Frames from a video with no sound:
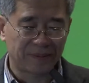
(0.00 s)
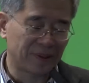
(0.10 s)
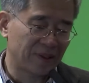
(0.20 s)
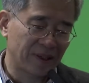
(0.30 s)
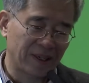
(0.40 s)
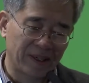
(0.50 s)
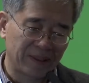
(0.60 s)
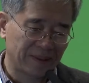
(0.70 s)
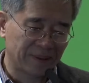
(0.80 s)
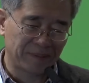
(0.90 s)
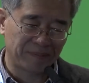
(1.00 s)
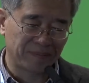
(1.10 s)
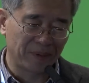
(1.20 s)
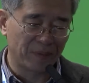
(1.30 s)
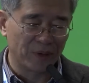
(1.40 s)
Okay,
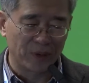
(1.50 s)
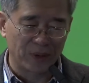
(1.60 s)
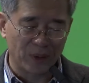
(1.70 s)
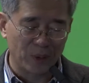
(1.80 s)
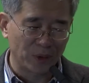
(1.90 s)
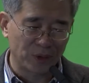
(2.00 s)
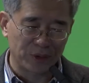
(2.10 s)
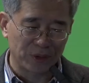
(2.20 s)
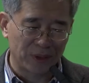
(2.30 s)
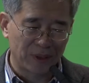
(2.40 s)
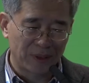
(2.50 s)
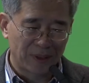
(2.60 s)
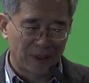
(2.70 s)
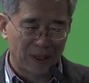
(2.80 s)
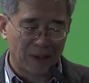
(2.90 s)
before going to
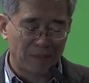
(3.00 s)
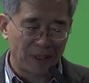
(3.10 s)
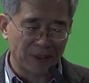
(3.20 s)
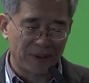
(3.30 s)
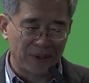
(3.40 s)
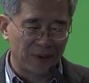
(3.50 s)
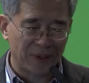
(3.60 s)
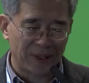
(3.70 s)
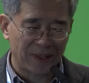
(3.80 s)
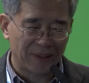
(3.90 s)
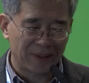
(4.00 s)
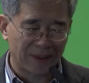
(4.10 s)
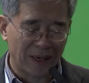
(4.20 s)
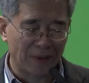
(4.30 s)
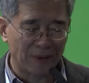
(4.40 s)
complex theory,
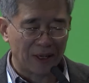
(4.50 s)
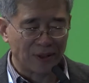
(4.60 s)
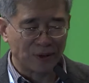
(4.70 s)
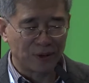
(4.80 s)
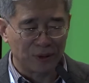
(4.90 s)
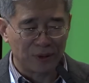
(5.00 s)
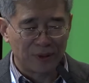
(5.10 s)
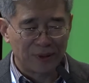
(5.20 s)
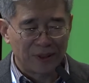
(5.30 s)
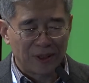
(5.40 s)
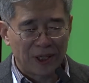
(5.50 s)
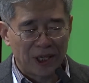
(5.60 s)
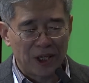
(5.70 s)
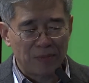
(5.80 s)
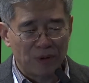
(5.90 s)
I'd like to
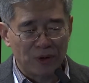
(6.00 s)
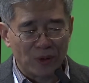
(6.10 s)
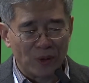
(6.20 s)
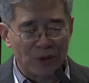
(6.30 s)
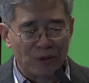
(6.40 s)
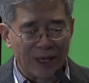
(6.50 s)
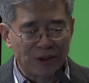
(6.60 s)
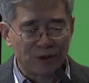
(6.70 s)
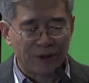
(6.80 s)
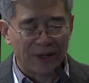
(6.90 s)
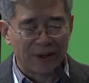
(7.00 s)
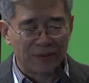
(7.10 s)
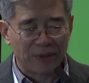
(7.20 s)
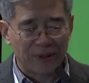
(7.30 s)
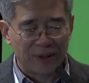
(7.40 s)
keep you on the right track
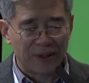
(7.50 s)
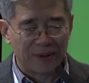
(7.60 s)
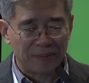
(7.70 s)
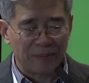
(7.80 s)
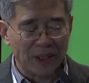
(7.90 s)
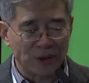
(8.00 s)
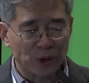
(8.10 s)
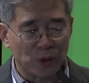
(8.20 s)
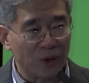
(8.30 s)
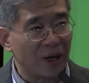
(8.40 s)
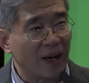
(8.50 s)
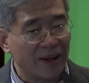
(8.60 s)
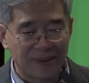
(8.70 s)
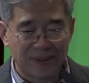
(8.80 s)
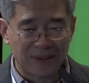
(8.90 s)
of the main
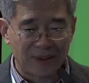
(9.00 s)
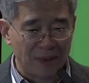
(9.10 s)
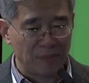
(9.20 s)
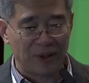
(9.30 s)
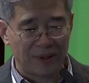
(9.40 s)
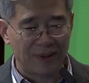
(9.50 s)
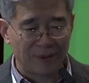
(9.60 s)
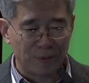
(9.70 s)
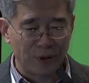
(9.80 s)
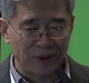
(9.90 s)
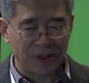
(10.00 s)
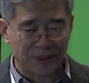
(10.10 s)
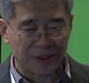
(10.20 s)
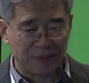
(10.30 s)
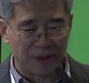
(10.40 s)
storylines. So let me read the
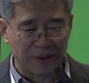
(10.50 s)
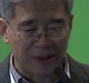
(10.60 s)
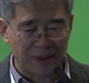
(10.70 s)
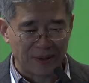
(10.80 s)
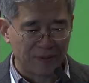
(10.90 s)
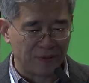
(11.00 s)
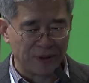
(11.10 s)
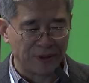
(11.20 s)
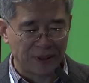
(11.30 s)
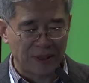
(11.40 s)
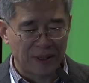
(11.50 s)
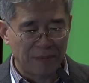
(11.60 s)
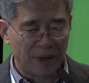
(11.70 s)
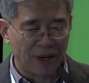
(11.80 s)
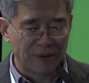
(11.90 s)
summary, okay? The first
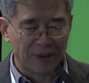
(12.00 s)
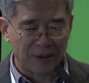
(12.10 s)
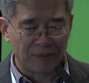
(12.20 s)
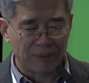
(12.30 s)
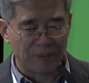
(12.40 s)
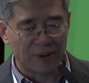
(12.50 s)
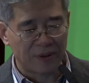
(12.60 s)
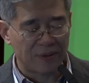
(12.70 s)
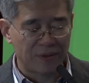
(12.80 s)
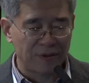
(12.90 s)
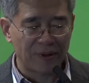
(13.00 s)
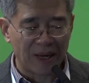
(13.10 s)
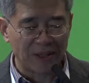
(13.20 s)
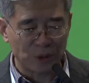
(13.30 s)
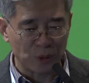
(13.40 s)
paragraph, 3
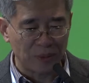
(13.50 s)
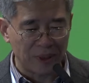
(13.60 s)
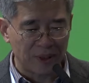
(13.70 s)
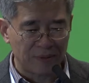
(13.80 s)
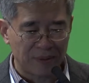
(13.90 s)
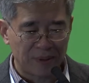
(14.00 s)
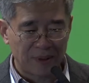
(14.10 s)
lines will be enough.